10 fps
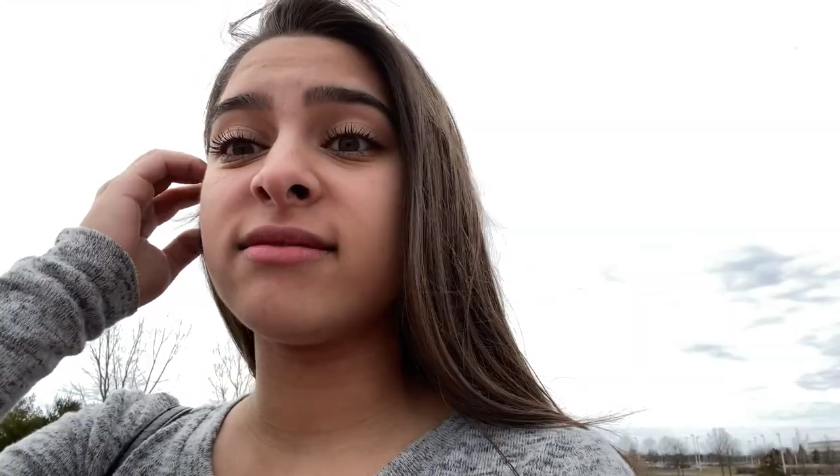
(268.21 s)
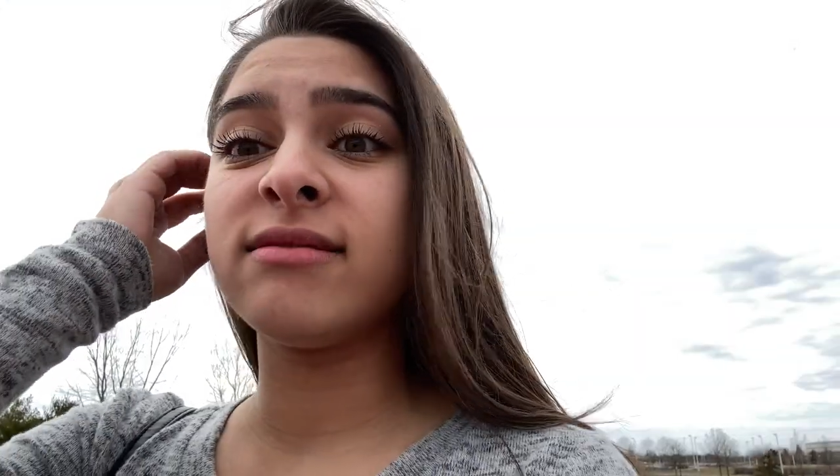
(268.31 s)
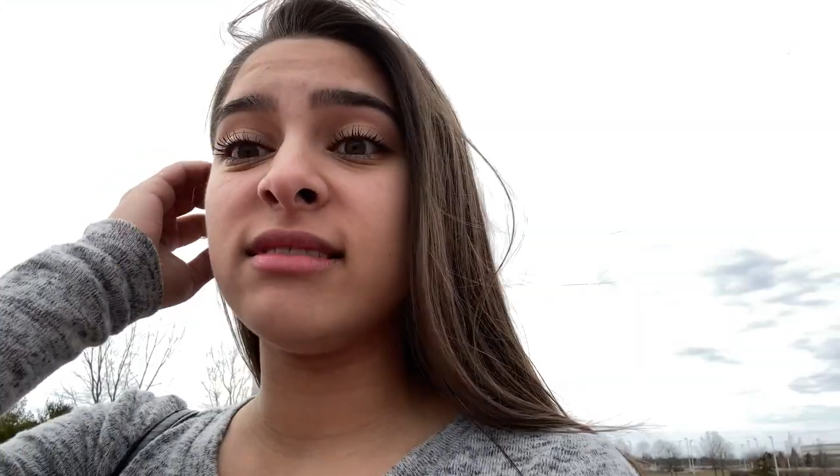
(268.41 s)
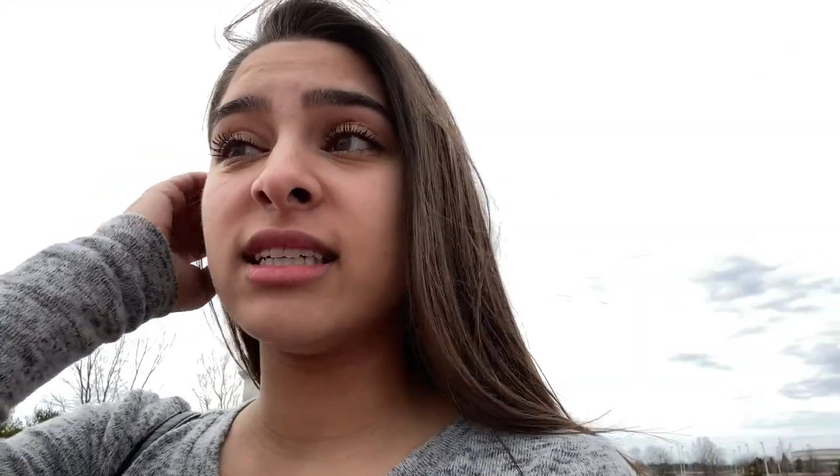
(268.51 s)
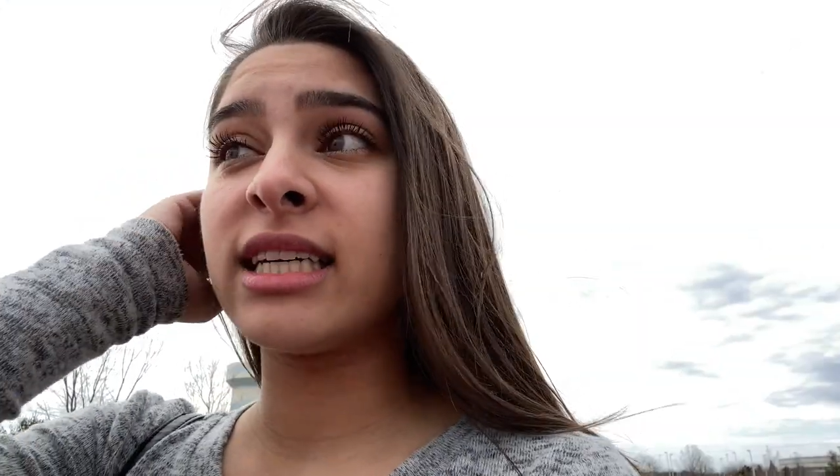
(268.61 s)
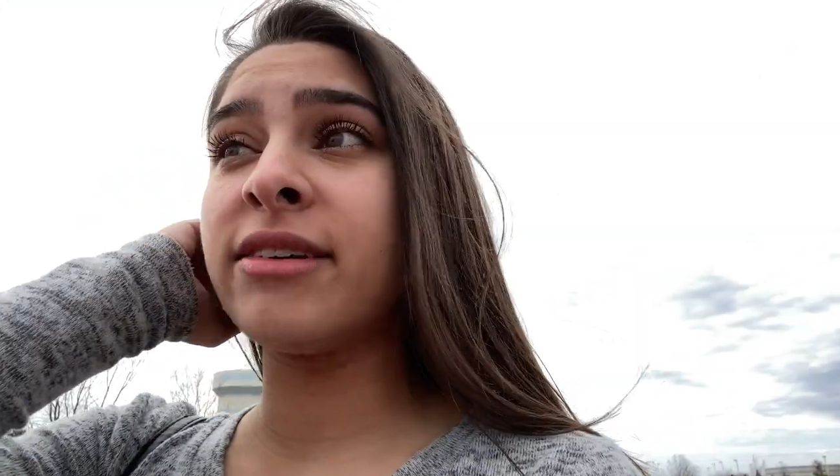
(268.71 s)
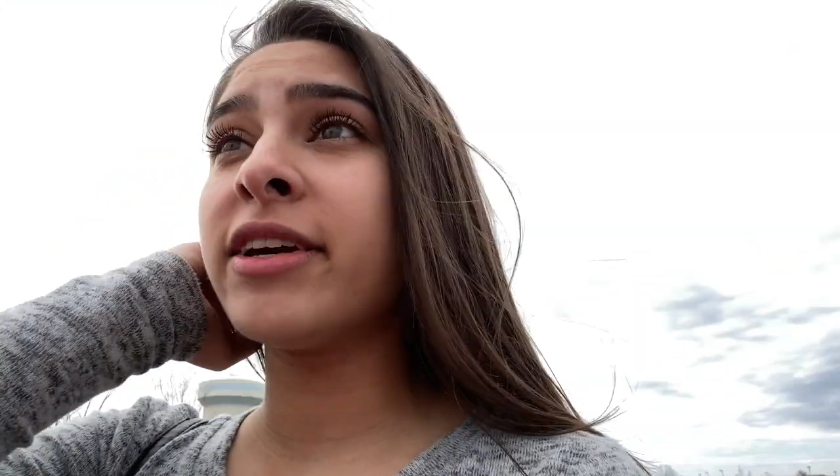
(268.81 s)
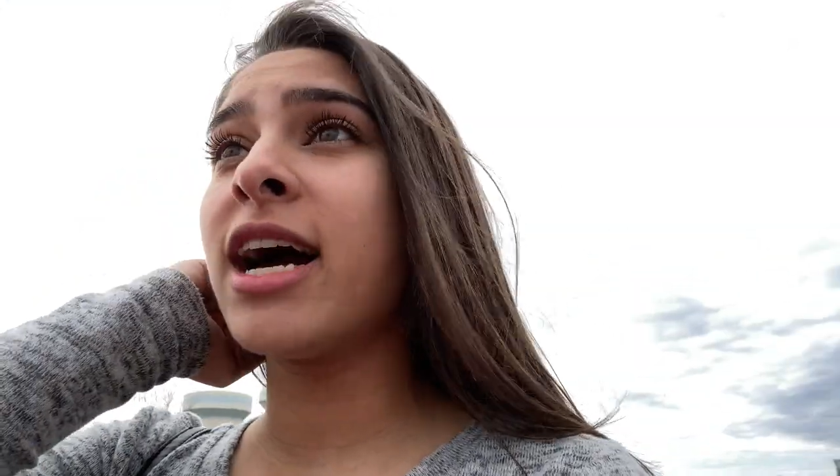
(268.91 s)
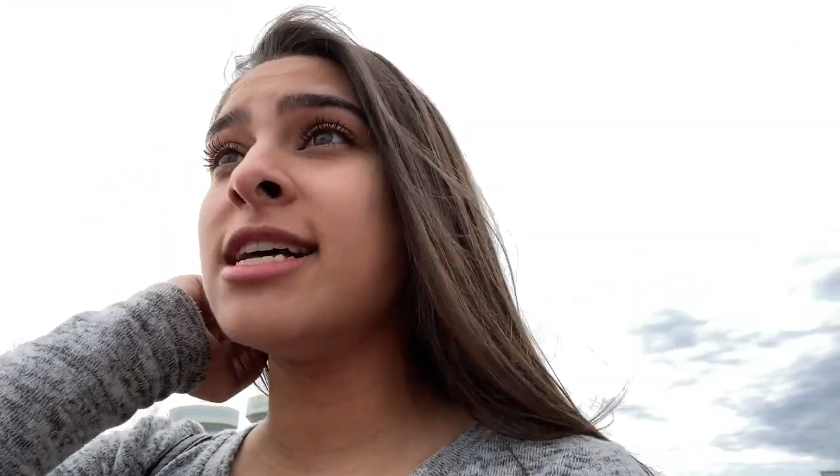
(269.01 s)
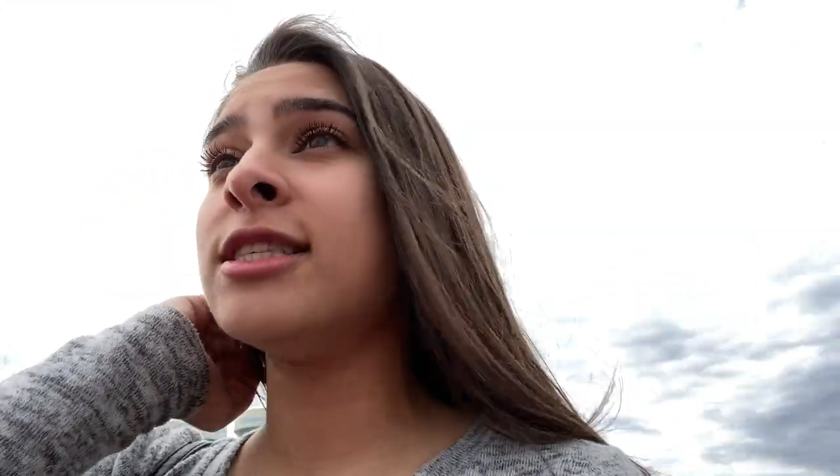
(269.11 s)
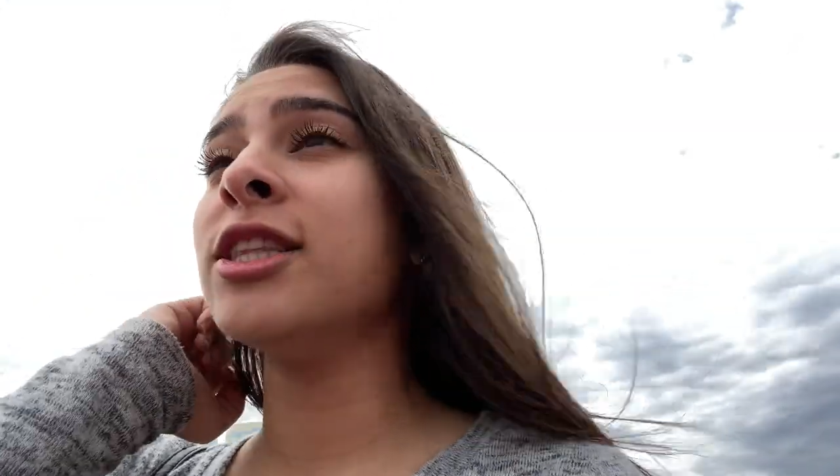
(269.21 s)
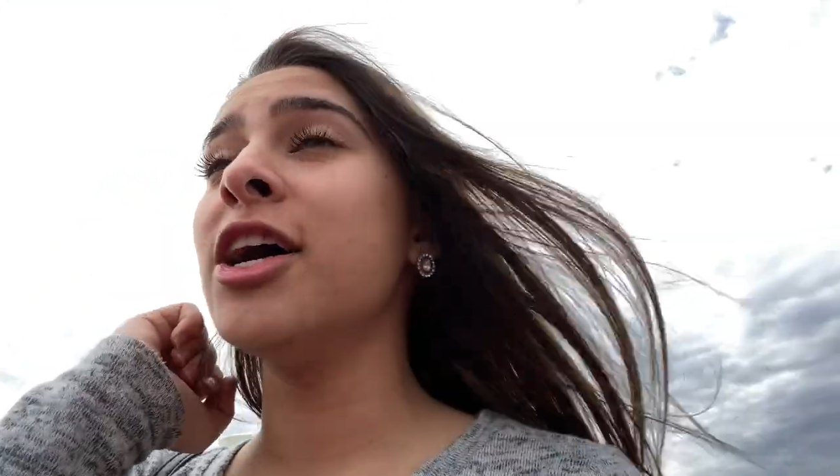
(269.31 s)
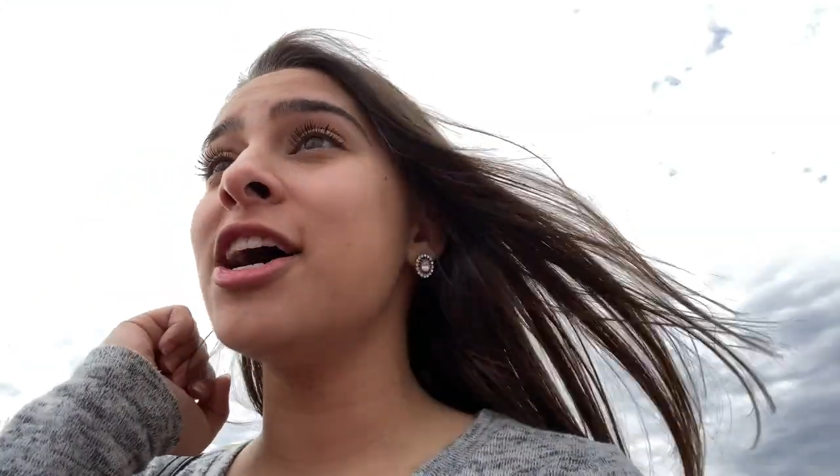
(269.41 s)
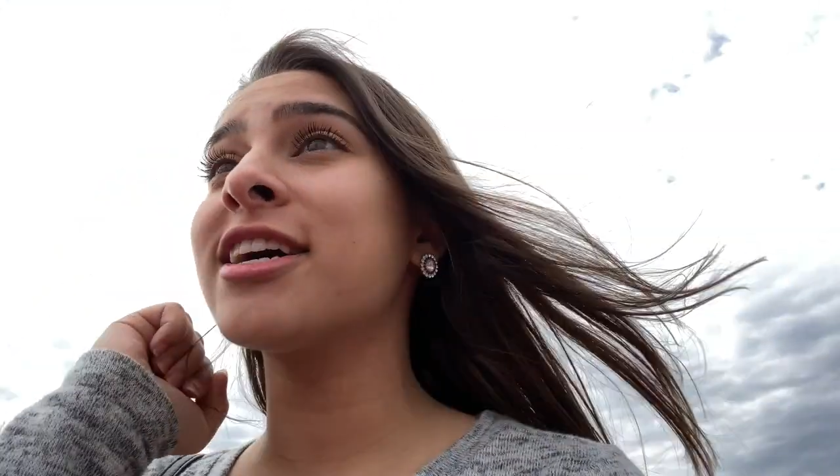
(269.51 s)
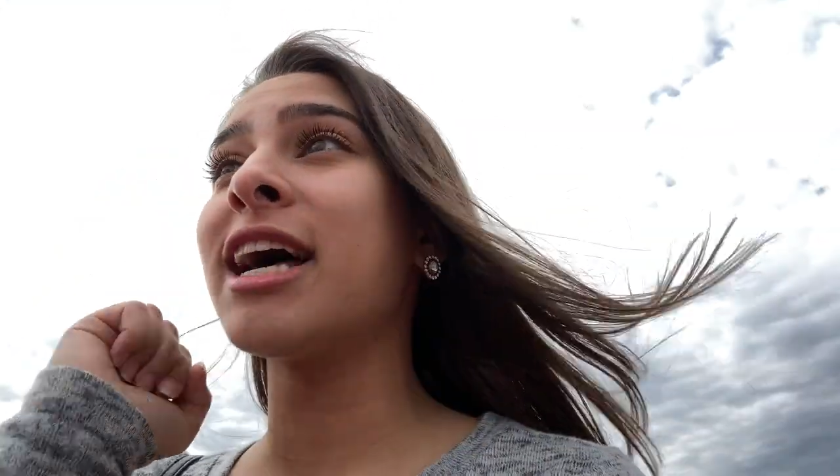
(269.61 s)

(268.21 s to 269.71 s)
look, giving us look.